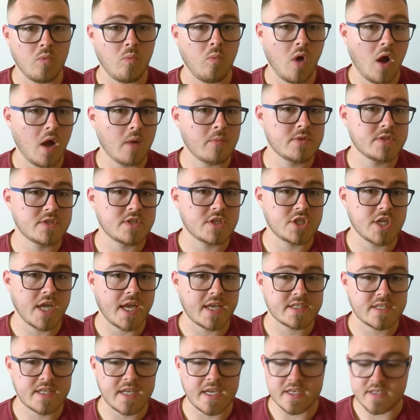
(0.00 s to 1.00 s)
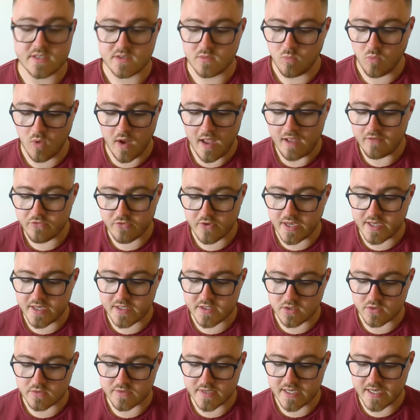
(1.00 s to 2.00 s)
What I would suggest is whatever it is
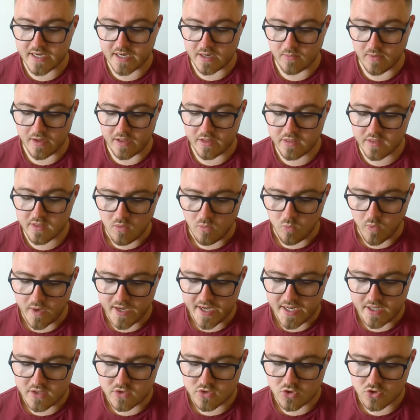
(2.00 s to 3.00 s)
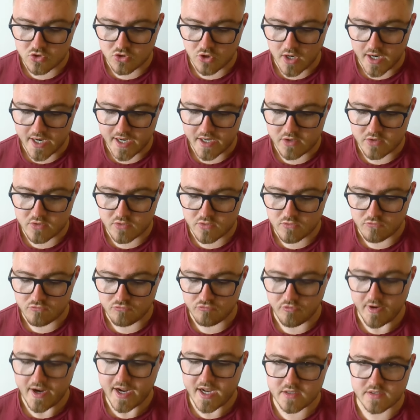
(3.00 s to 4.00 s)
that you're dealing with, we need to try and
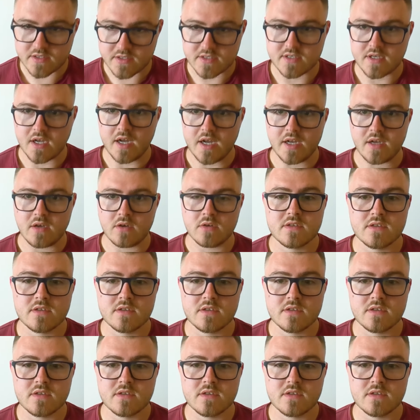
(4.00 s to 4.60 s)
reconcile.